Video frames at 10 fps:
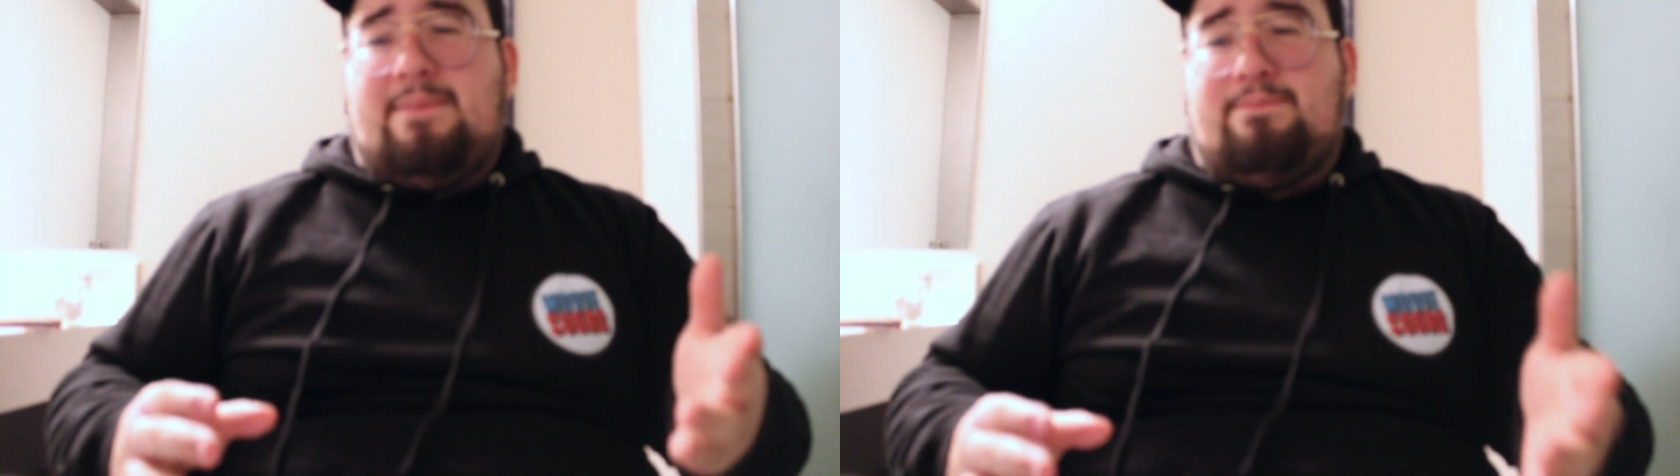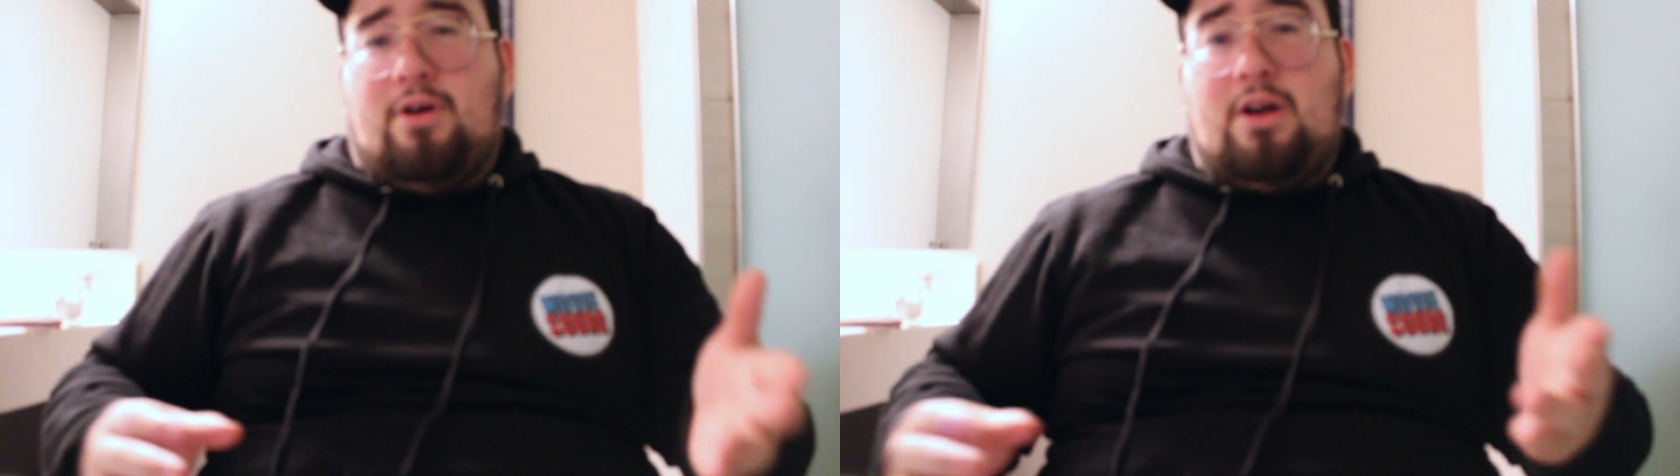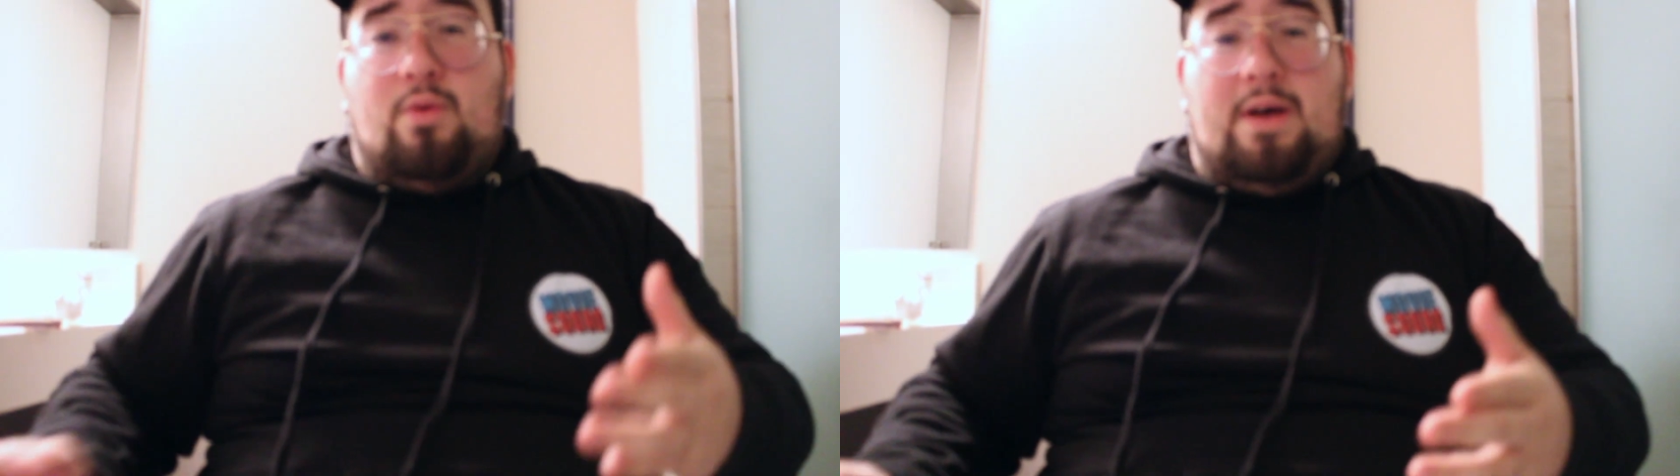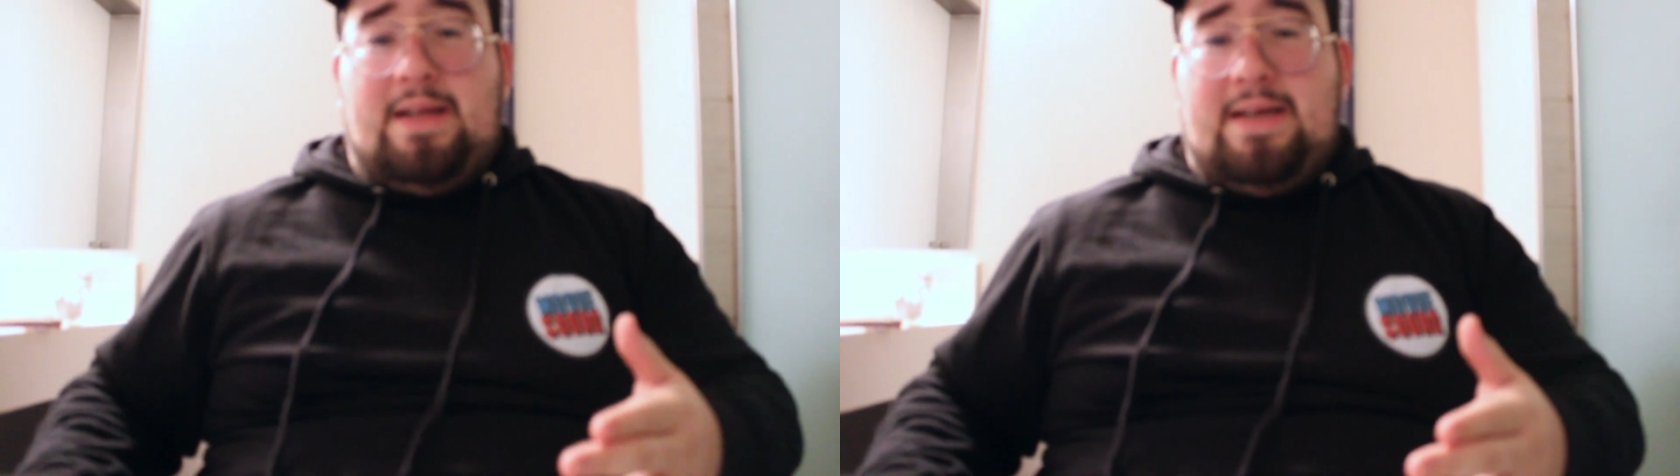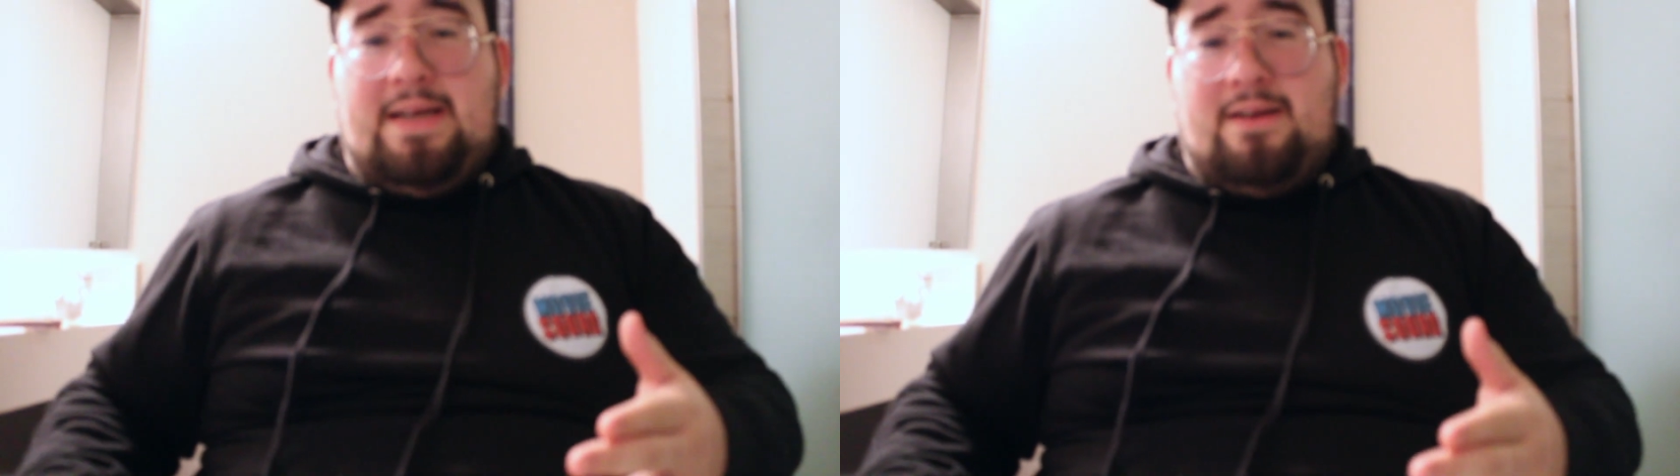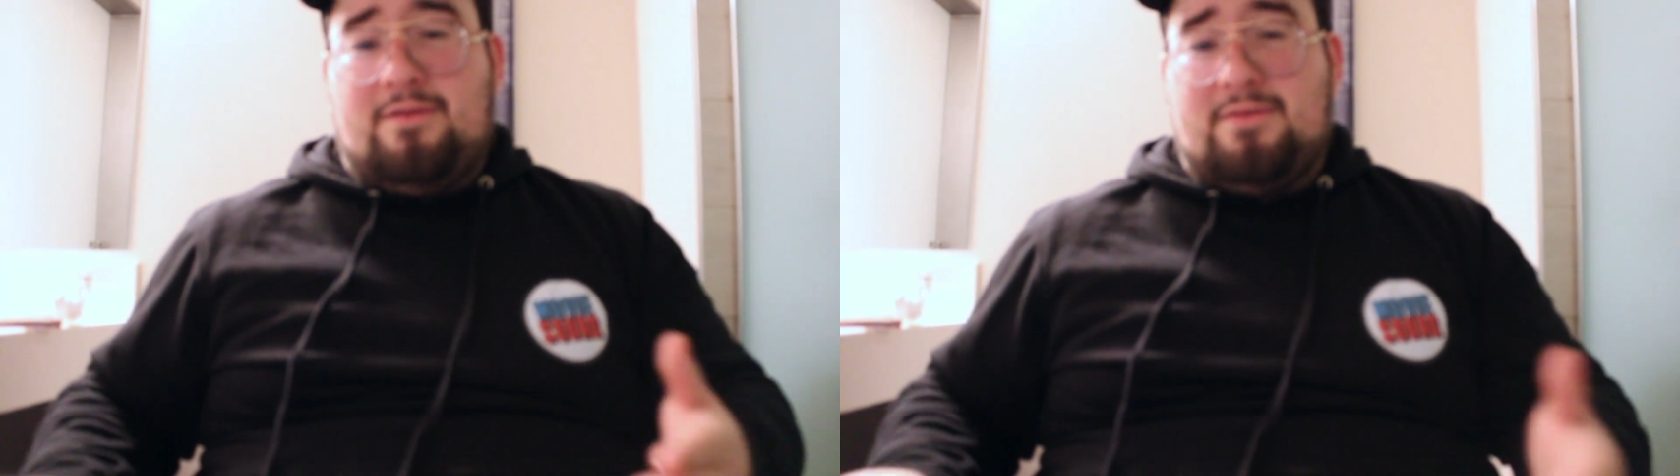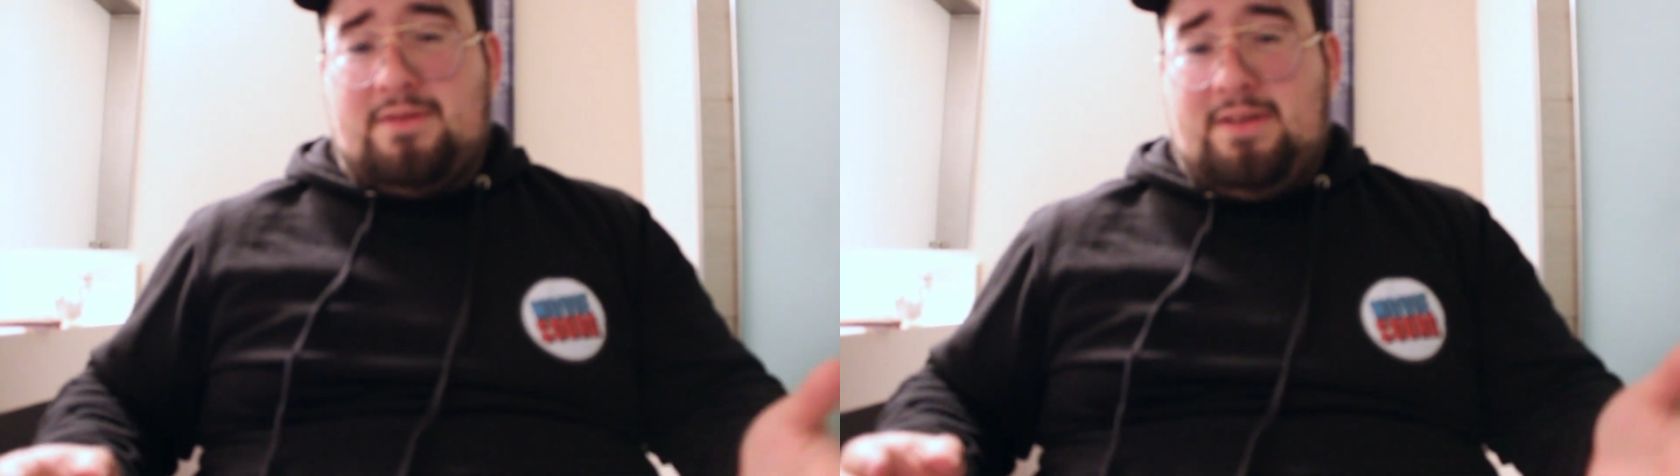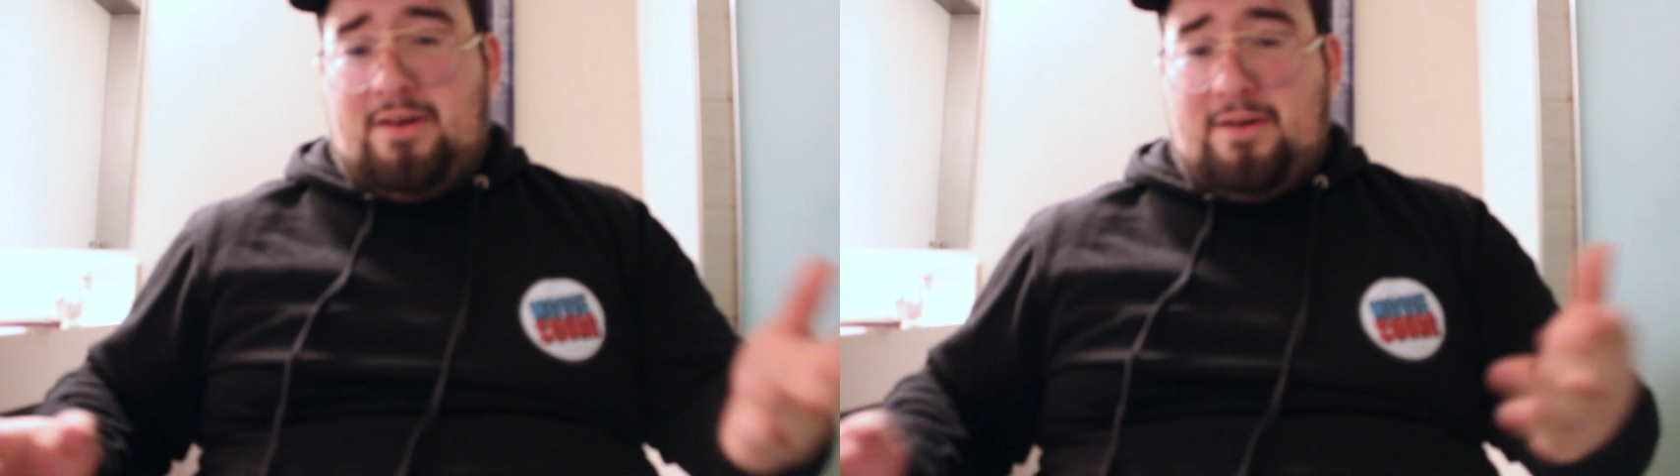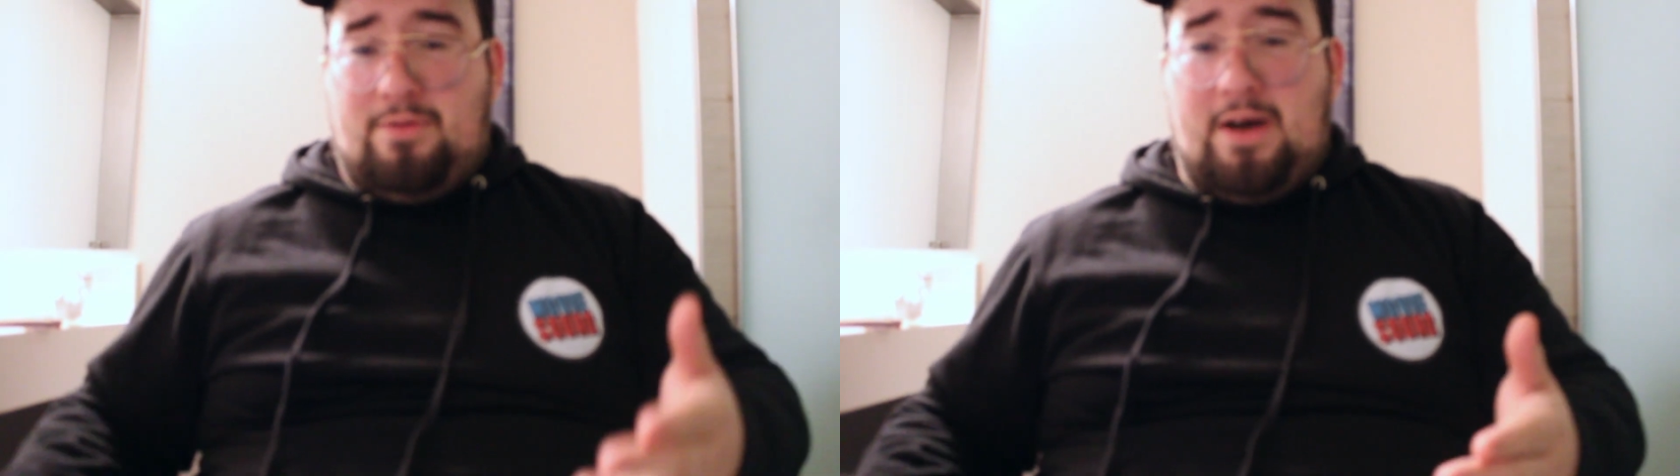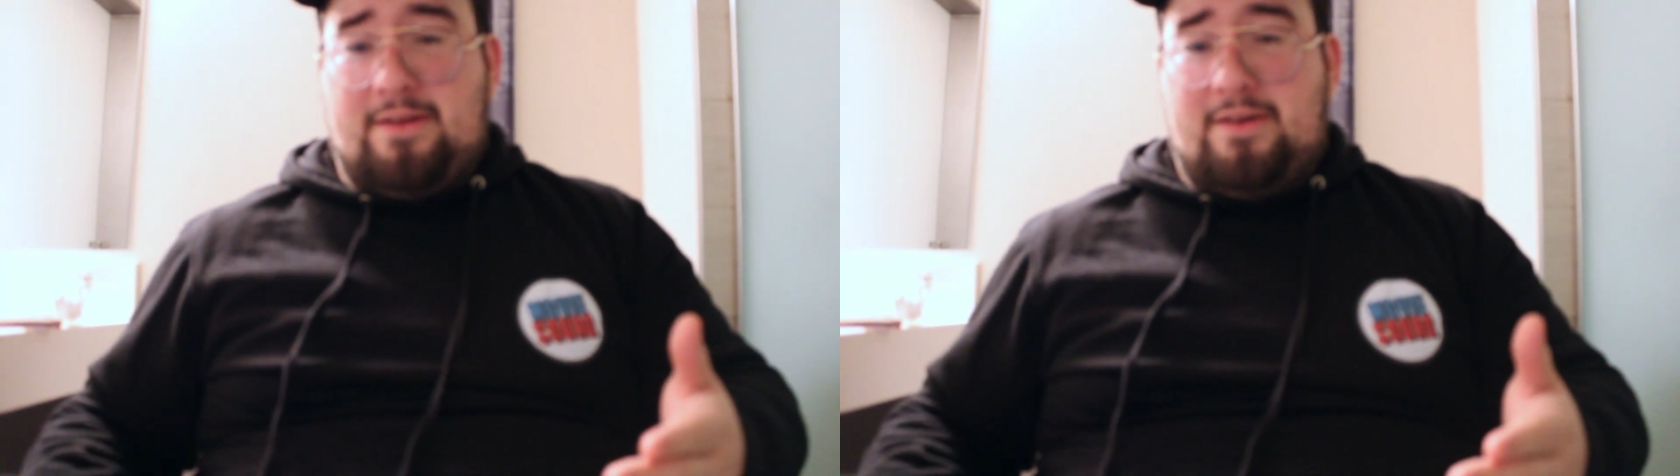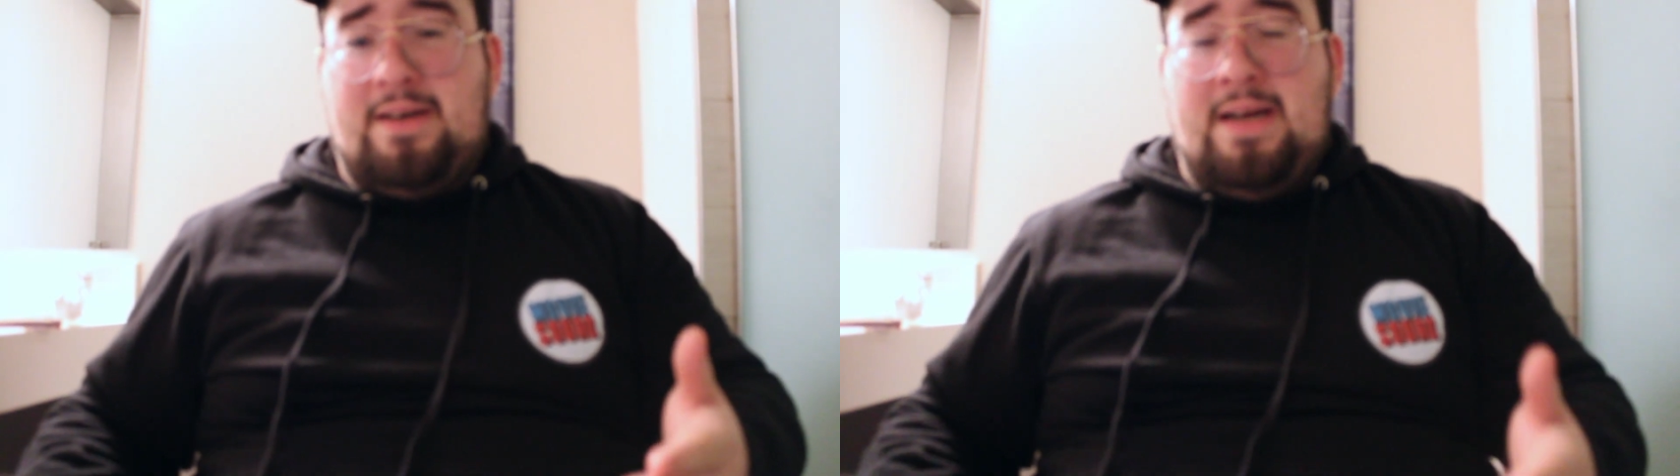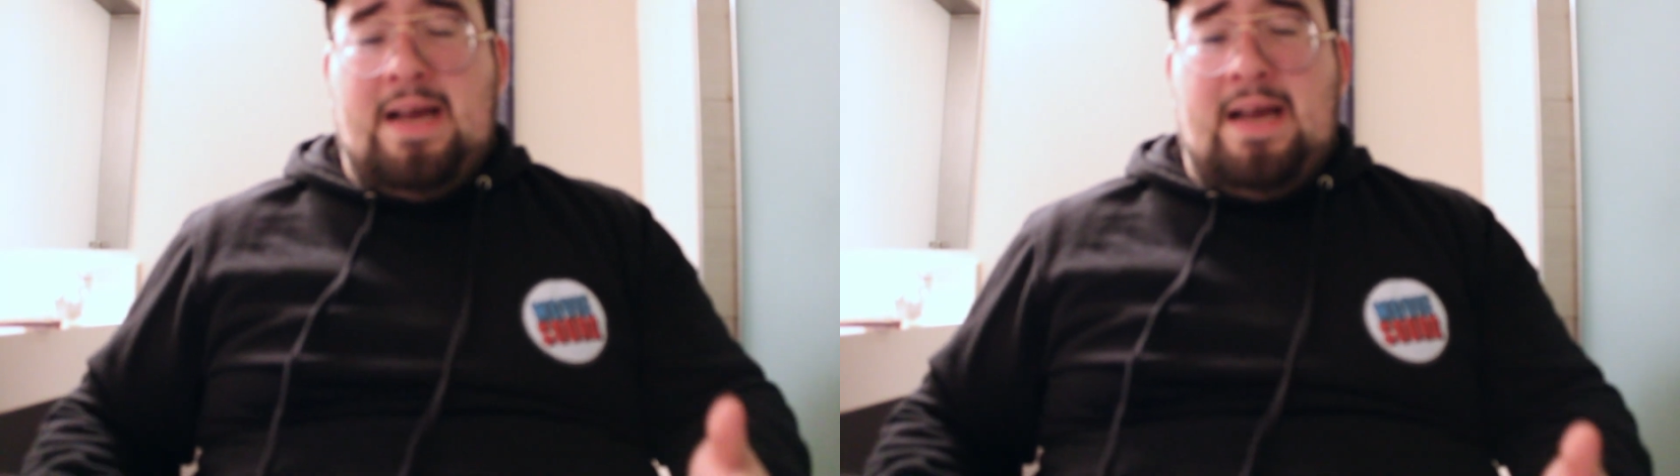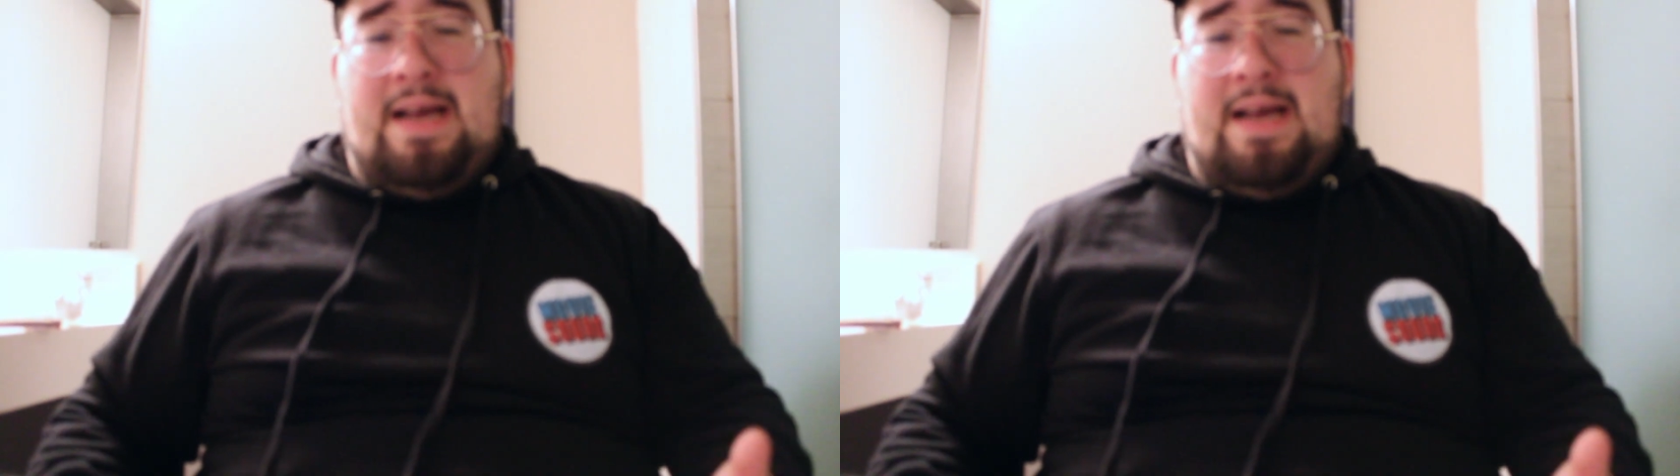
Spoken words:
Boy Willie, who's her brother,